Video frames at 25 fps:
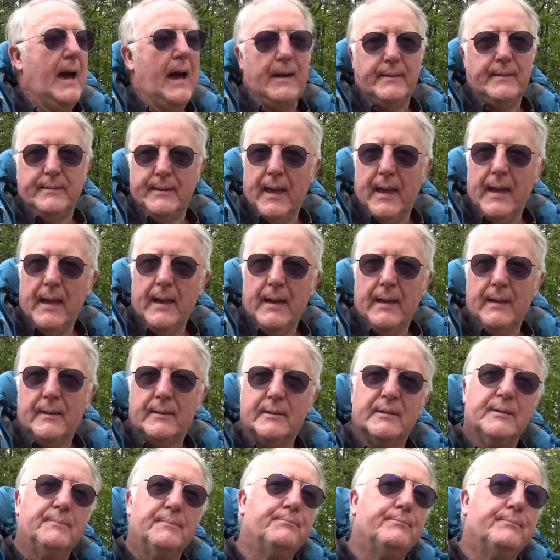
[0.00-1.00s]
another yeah.
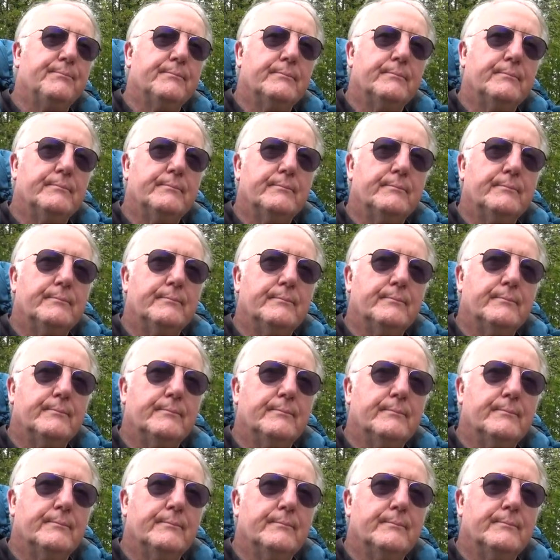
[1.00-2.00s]
interesting thing about
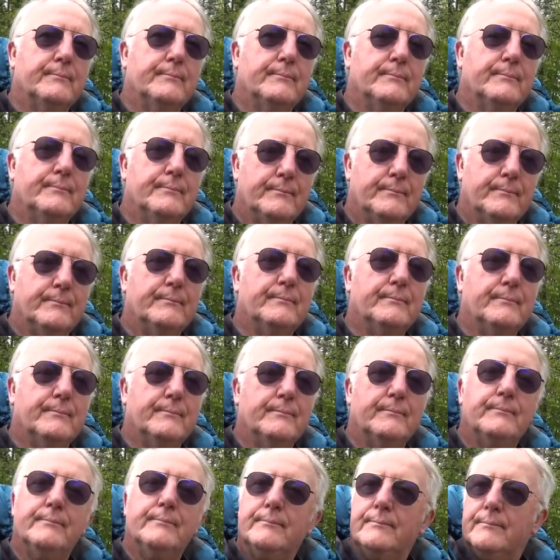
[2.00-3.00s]
World War I
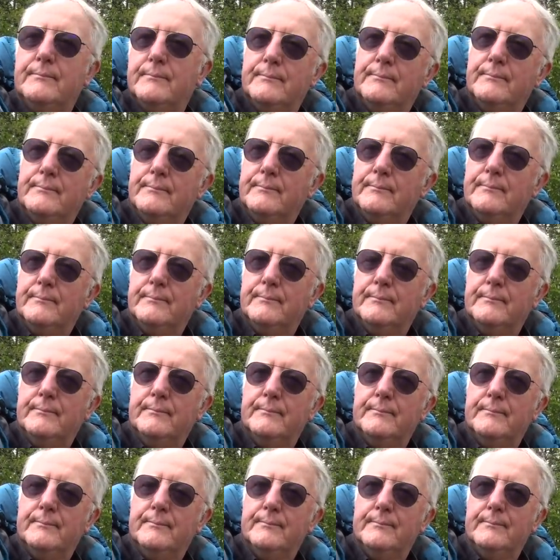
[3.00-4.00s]
was the press
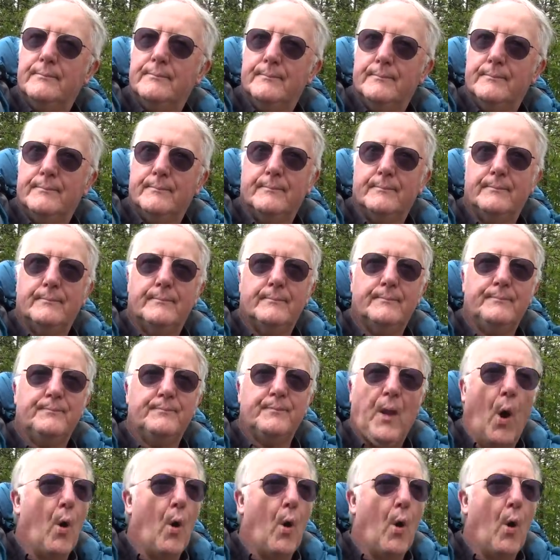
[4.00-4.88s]
was not allowed here.